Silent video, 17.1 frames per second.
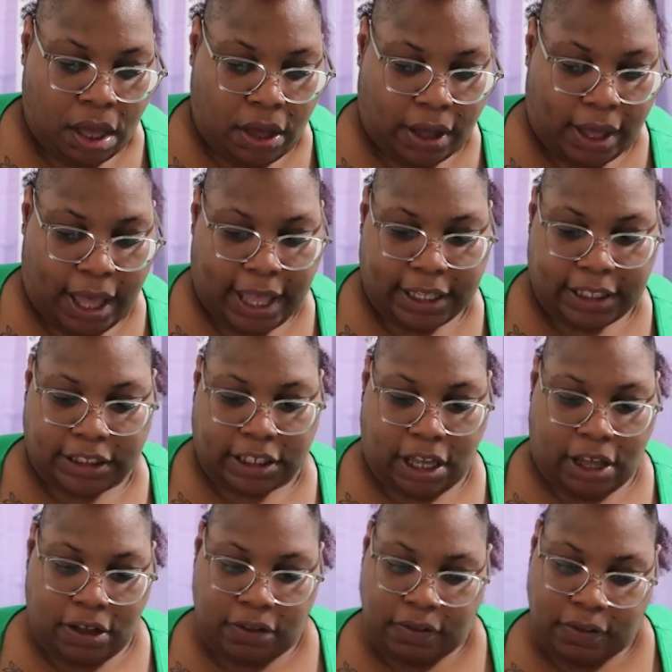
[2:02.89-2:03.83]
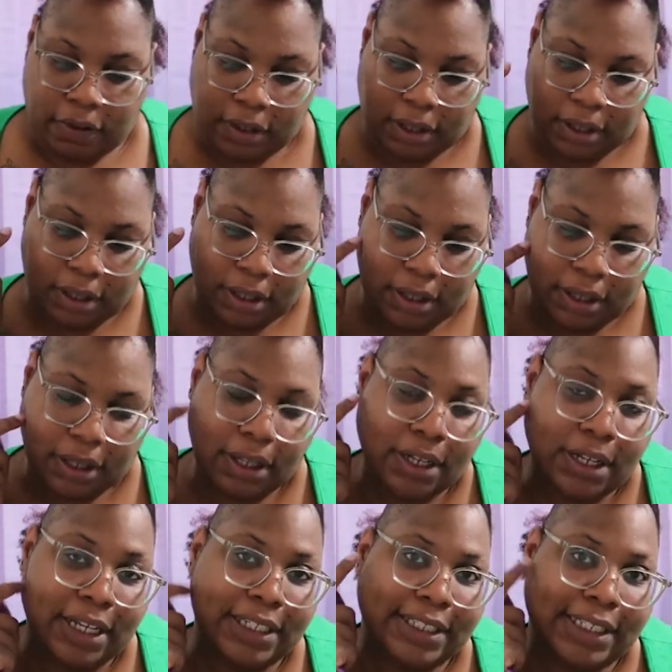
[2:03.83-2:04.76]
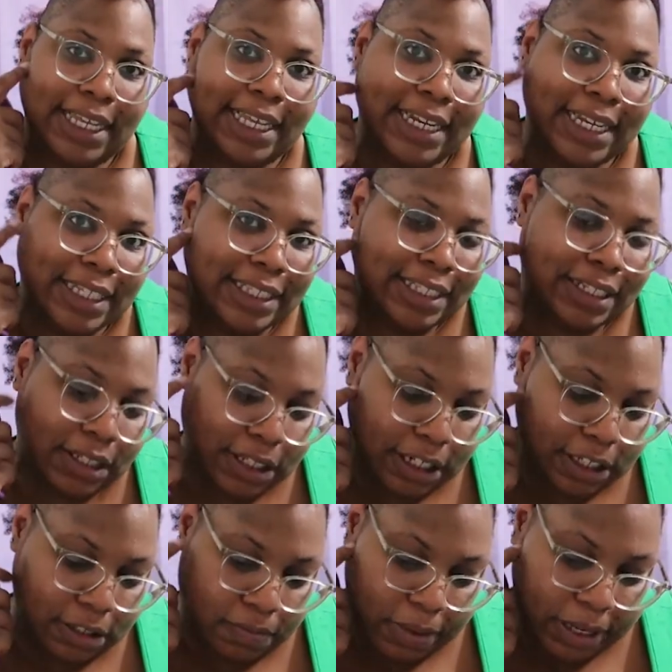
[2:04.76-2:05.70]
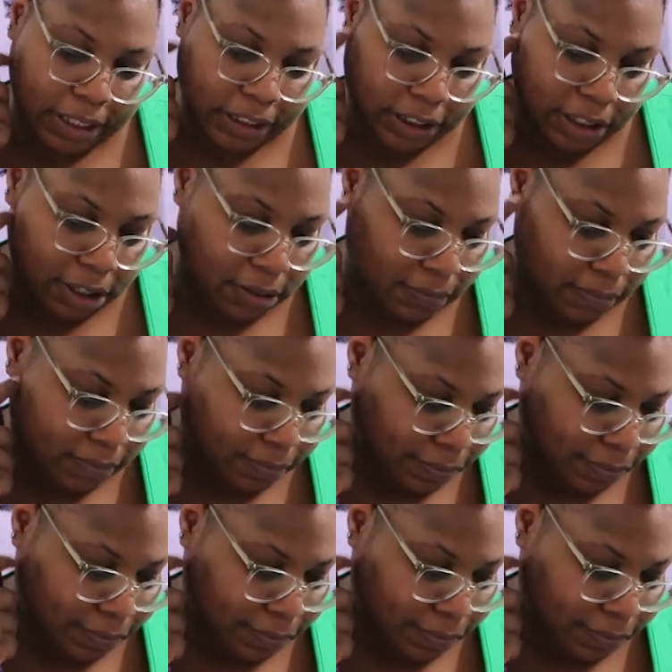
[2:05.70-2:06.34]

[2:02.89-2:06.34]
Okay, so let's get into this bishop.